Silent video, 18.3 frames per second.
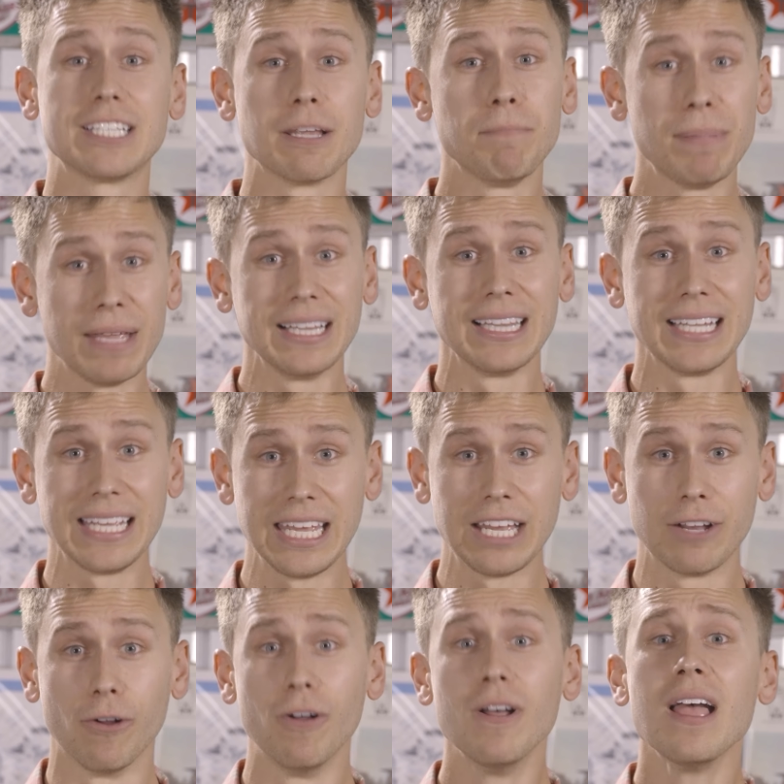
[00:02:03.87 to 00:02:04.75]
to be
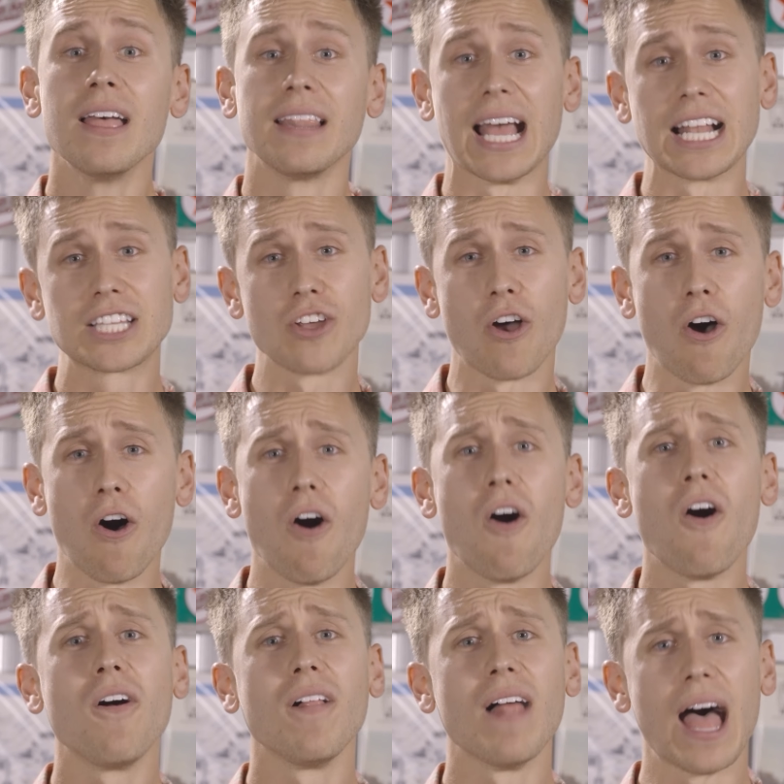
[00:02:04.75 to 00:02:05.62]
legal. That's
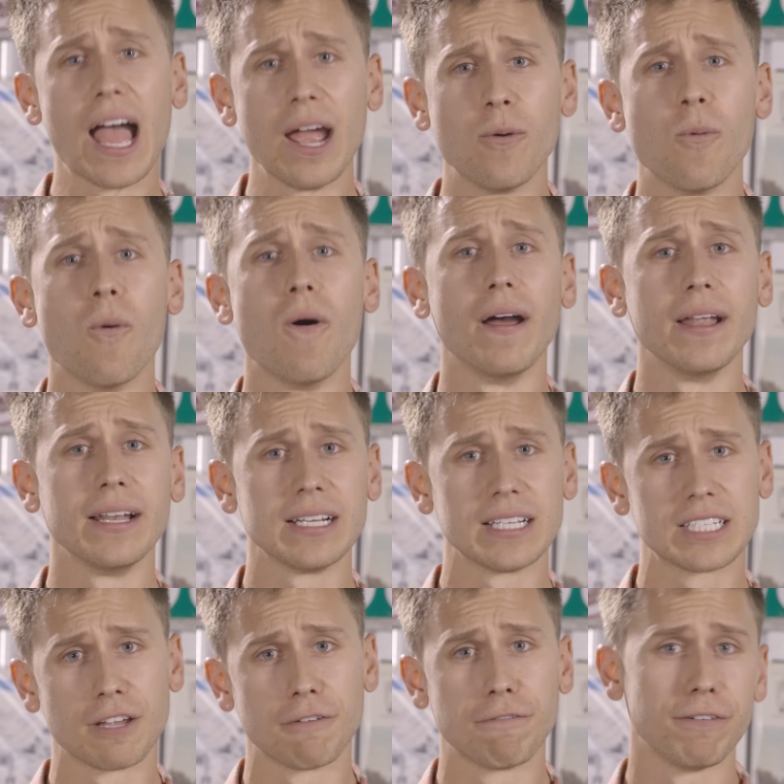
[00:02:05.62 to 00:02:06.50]
all I
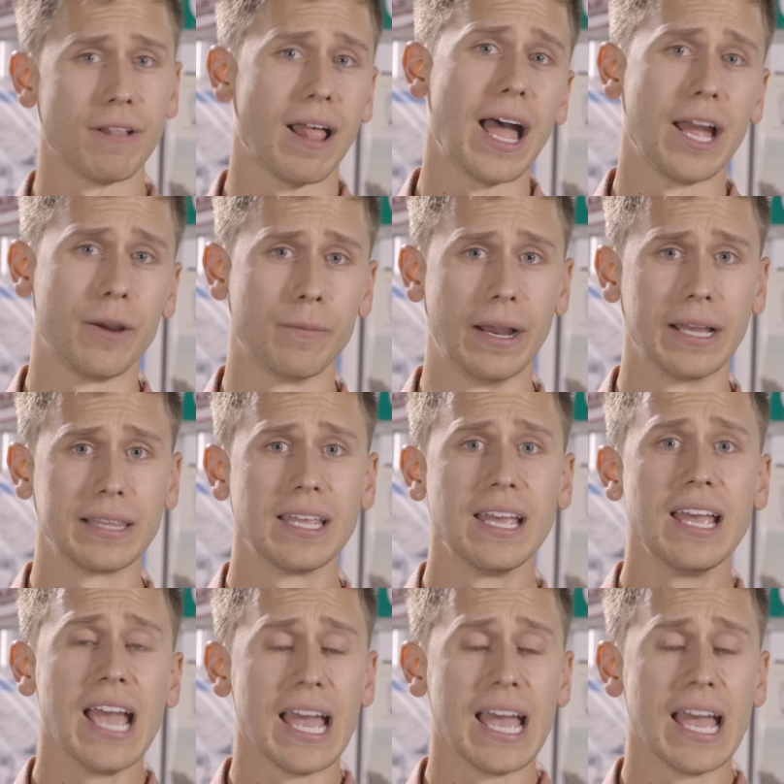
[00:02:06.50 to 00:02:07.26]
want to fly with.